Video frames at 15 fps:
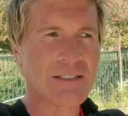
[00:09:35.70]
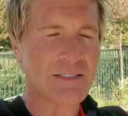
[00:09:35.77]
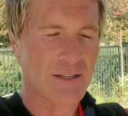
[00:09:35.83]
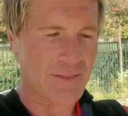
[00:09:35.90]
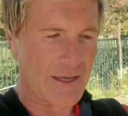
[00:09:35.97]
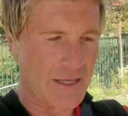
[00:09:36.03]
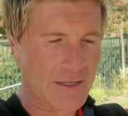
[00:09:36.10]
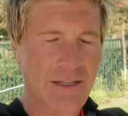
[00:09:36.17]
to
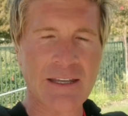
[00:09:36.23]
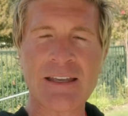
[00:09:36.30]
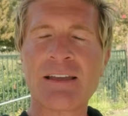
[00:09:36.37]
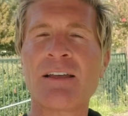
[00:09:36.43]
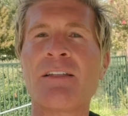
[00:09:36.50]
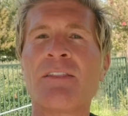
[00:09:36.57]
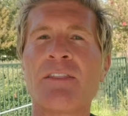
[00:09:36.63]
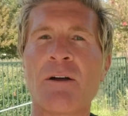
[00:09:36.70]
then
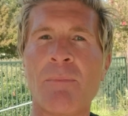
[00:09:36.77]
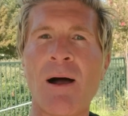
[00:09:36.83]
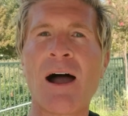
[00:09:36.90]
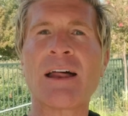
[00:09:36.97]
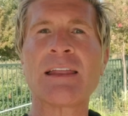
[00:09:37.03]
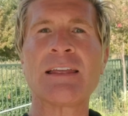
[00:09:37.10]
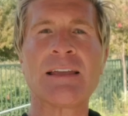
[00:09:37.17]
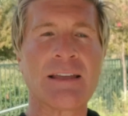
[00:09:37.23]
the
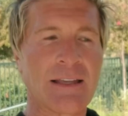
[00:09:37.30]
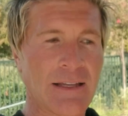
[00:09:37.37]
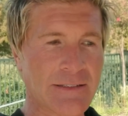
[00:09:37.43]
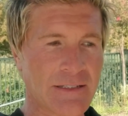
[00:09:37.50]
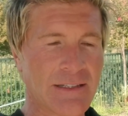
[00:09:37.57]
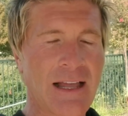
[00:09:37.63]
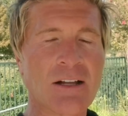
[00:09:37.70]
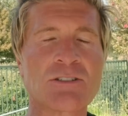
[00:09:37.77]
body
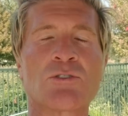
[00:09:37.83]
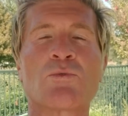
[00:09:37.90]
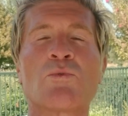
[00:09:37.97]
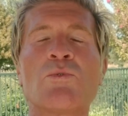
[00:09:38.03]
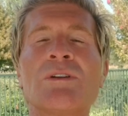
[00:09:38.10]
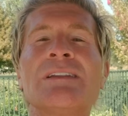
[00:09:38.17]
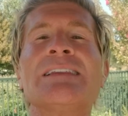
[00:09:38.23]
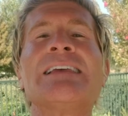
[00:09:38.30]
is allowed to
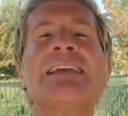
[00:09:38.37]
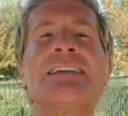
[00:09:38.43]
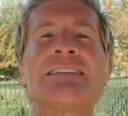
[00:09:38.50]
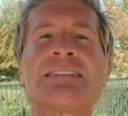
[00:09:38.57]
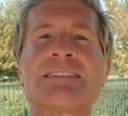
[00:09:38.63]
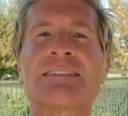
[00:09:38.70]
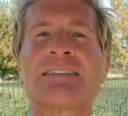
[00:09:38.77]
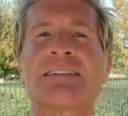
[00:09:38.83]

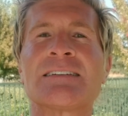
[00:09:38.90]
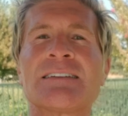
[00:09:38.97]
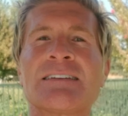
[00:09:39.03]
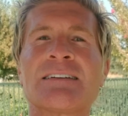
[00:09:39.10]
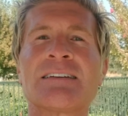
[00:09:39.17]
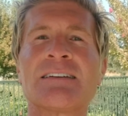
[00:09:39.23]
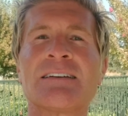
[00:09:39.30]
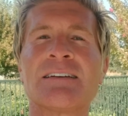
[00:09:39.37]
release
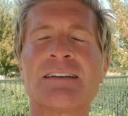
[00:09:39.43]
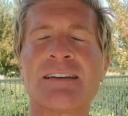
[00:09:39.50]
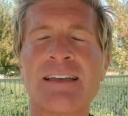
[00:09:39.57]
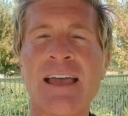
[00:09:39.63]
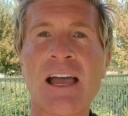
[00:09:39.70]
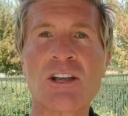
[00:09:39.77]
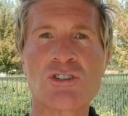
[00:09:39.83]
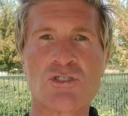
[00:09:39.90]

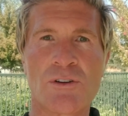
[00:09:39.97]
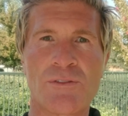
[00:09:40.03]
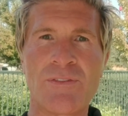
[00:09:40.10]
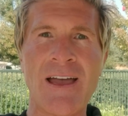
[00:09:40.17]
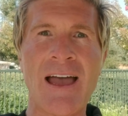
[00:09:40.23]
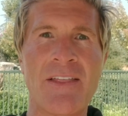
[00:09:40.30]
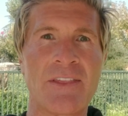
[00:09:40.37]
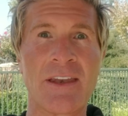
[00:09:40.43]
extra
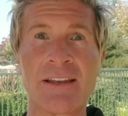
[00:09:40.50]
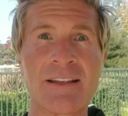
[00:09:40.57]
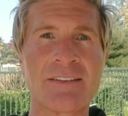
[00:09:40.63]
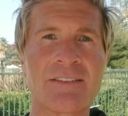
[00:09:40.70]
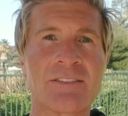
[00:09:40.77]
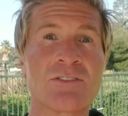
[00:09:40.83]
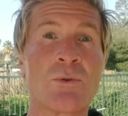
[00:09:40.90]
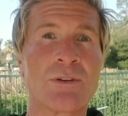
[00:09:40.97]
fat so
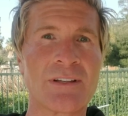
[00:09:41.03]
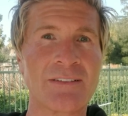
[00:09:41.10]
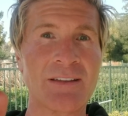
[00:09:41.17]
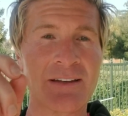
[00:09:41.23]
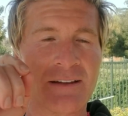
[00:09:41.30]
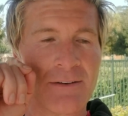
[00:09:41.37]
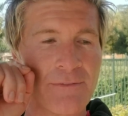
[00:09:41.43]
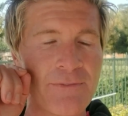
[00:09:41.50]
it
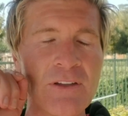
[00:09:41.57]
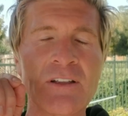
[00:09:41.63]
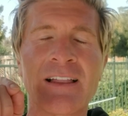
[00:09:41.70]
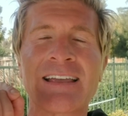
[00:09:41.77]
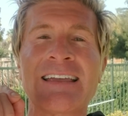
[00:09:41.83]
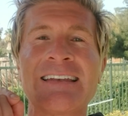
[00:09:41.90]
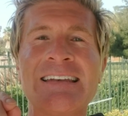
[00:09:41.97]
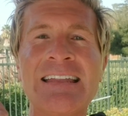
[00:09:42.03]
doesn't feel
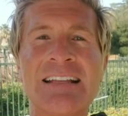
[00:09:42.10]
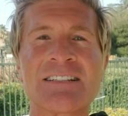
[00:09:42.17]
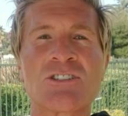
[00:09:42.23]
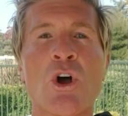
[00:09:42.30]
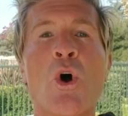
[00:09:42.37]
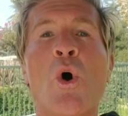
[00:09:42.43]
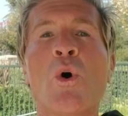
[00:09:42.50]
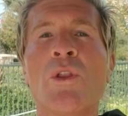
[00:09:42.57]
like it needs
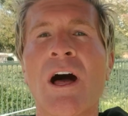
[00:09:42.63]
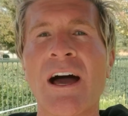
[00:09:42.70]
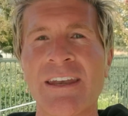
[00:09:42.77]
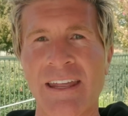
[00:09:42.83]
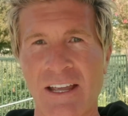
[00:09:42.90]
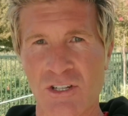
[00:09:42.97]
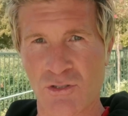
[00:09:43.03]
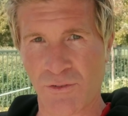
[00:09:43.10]
to hold on
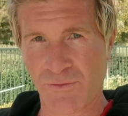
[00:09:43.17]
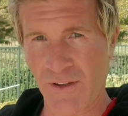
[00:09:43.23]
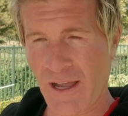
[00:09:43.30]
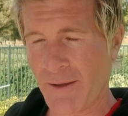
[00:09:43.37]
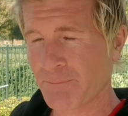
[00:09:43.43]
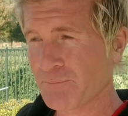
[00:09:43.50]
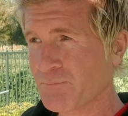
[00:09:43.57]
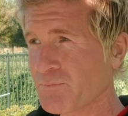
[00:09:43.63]
to extra
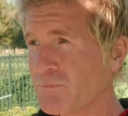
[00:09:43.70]
fat.